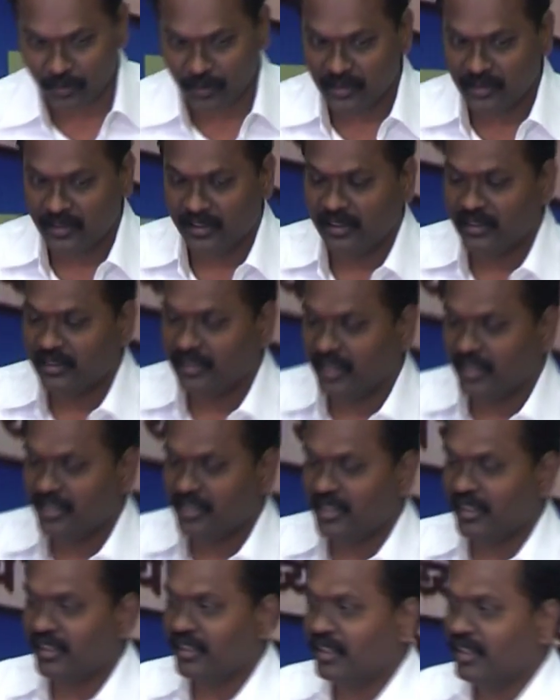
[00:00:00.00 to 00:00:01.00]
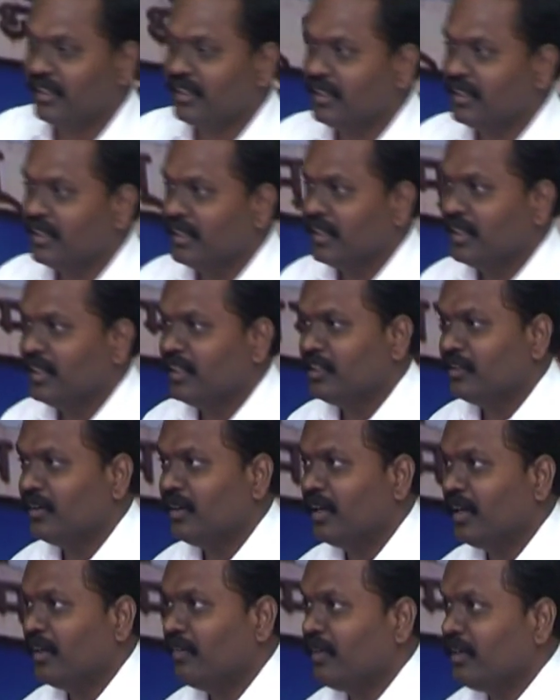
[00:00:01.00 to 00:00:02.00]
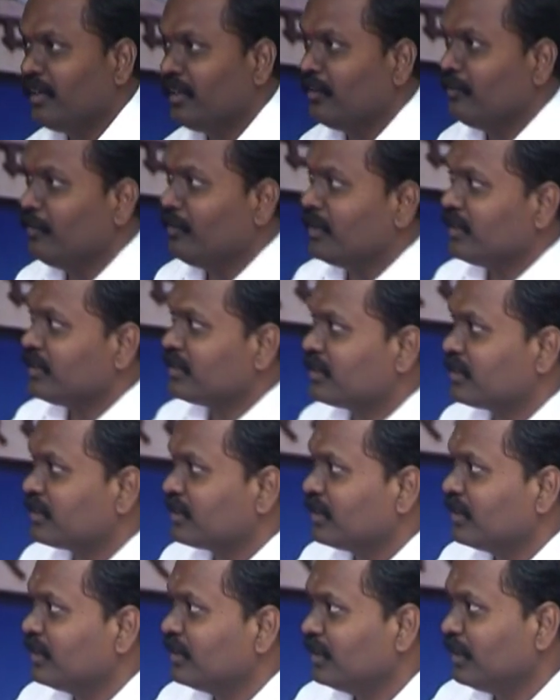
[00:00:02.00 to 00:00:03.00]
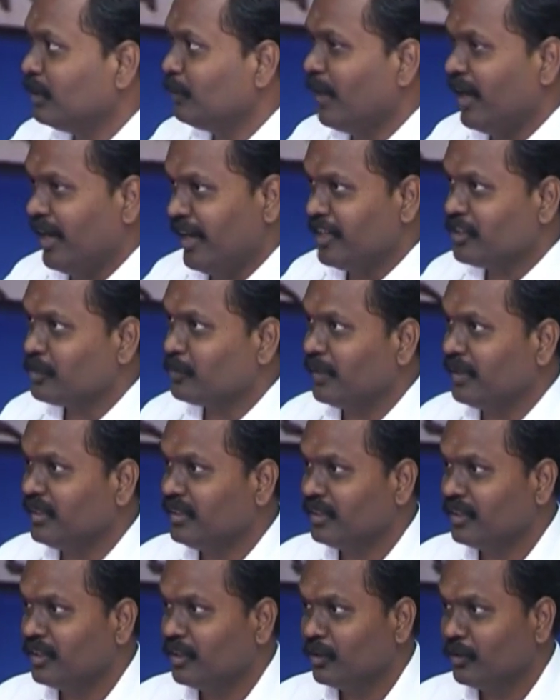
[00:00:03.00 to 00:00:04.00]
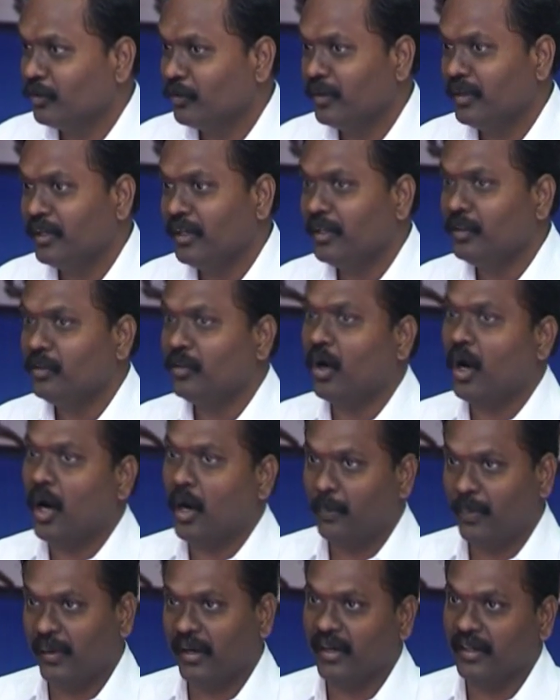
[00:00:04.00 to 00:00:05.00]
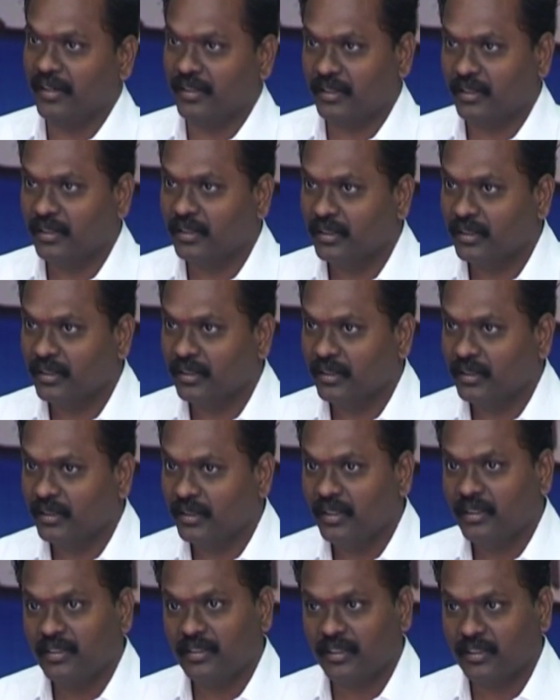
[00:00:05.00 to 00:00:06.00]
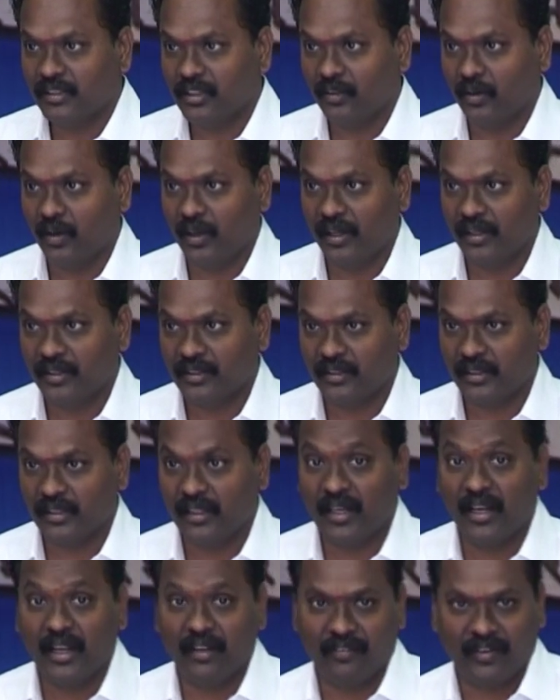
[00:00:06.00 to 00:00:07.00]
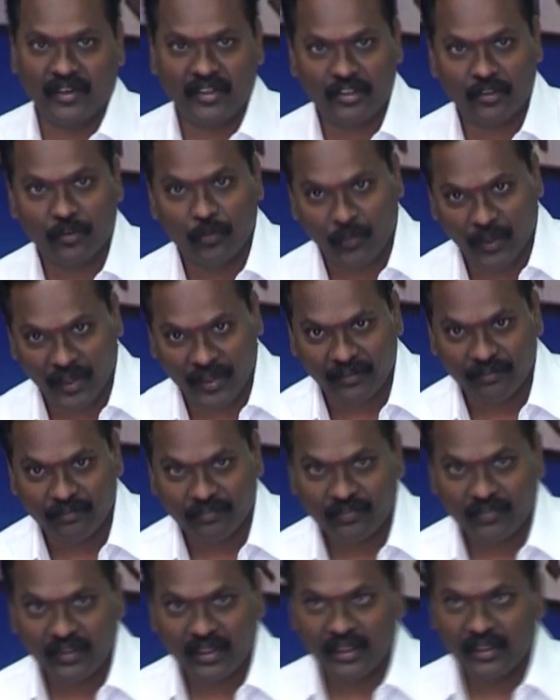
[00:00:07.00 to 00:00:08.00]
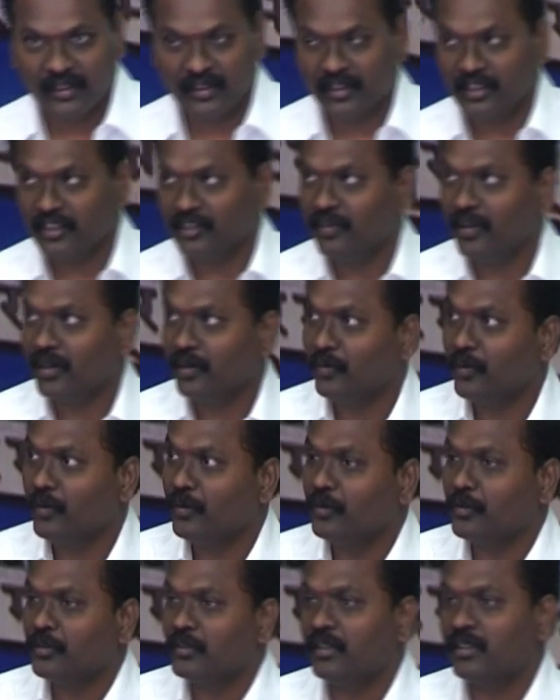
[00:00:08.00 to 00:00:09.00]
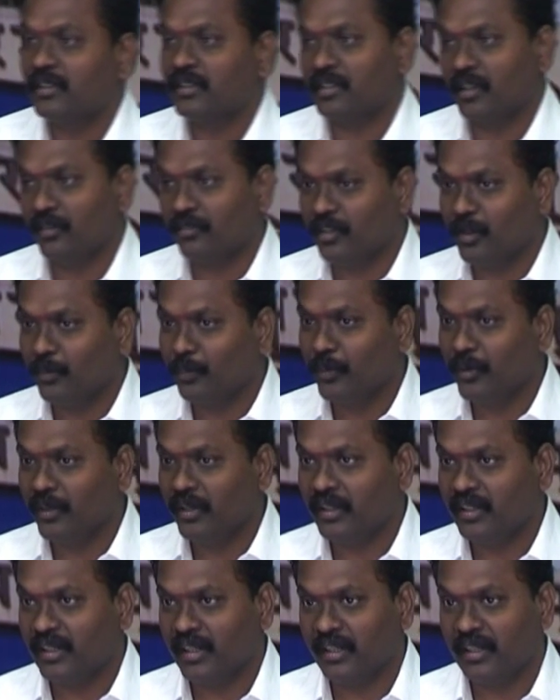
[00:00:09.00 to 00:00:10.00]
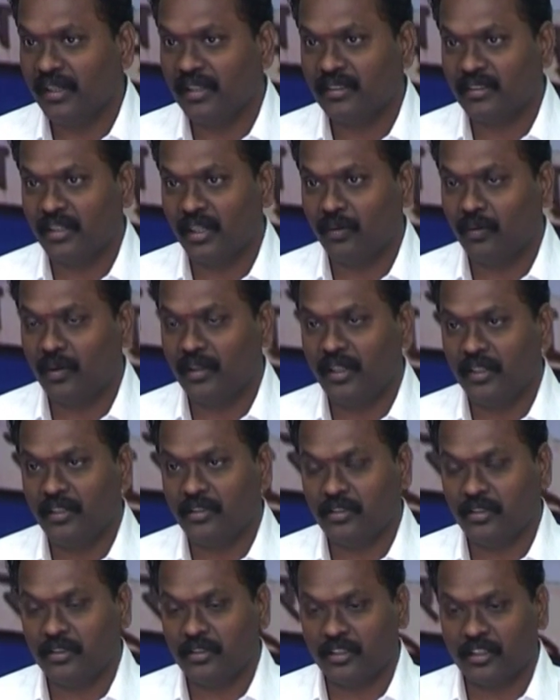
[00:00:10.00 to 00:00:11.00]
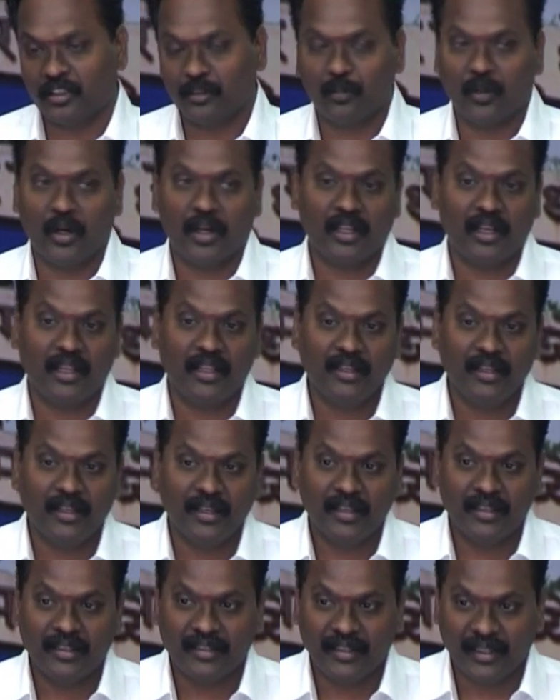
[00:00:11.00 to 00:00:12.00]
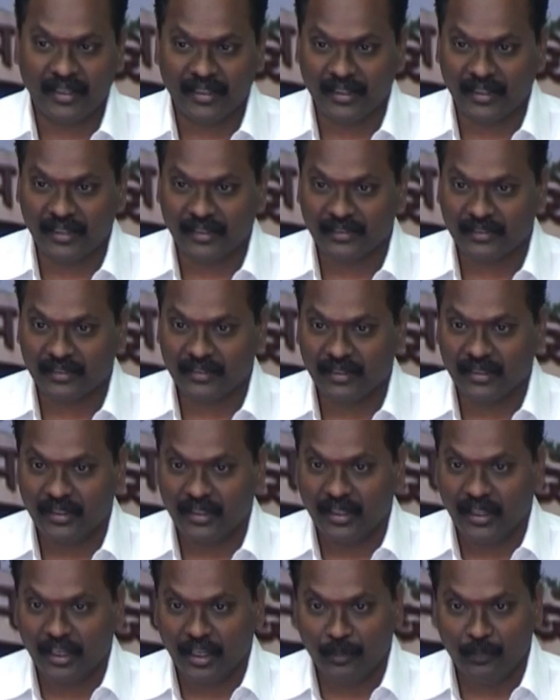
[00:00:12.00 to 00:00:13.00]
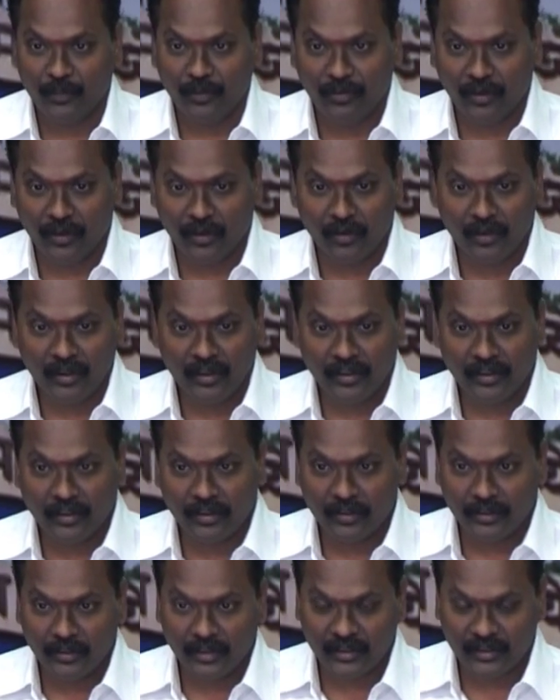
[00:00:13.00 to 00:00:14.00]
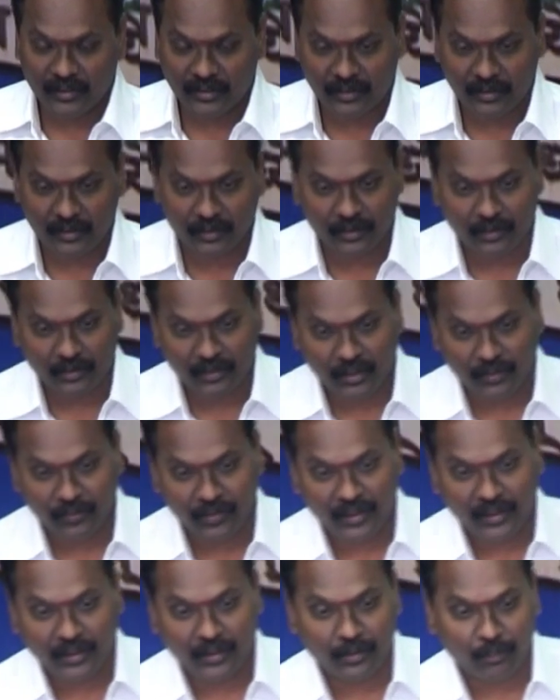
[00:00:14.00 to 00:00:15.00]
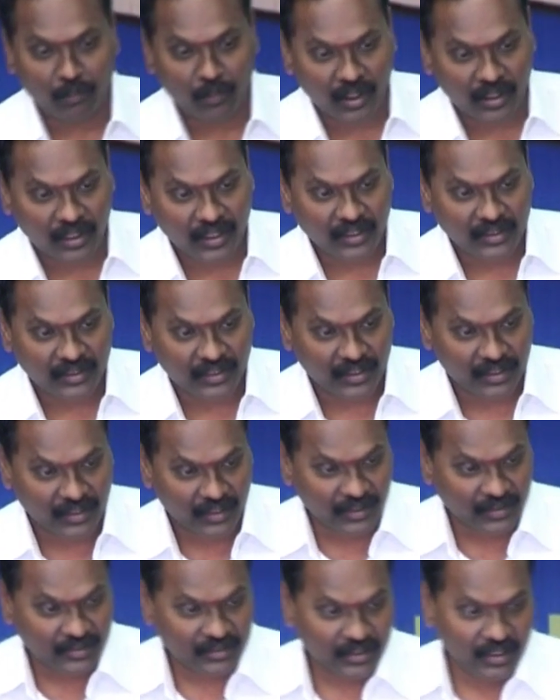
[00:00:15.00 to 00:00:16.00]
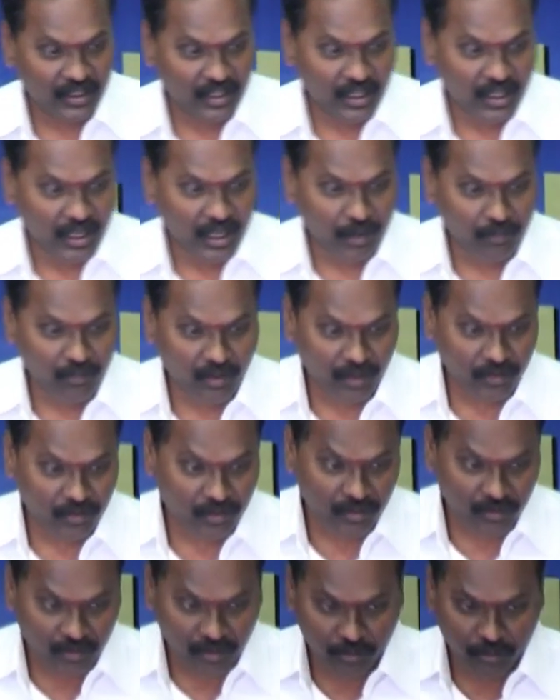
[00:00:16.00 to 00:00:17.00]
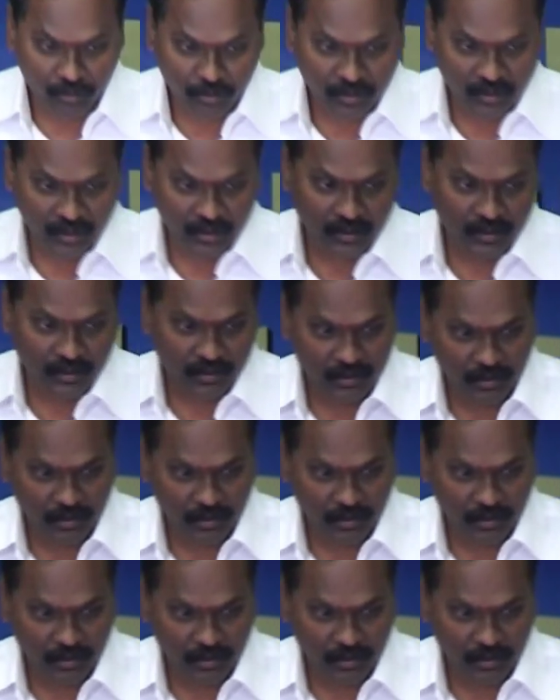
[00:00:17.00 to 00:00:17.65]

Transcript: once it is constructed, it will never give us the management. We need to operate these reservoirs in an effective way. That is where we use these soft computing techniques or water resources modeling techniques. And before going into these different modeling techniques, I would like to introduce a